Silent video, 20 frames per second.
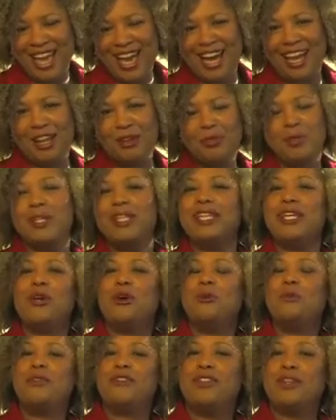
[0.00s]
I really
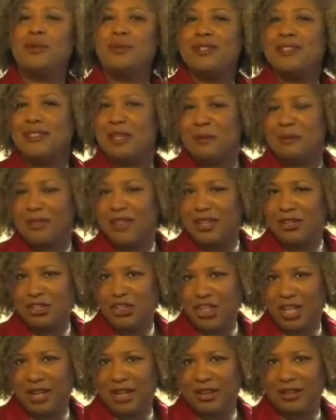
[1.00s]
hope that there was something
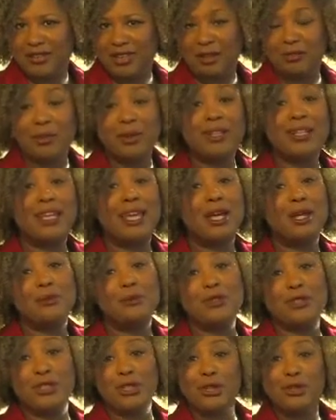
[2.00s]
shared that really
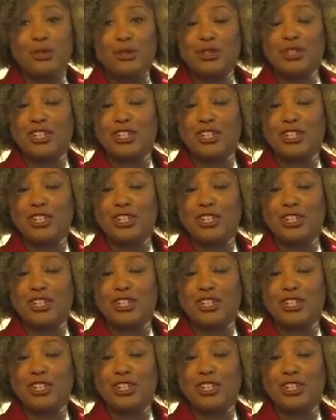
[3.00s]
helps you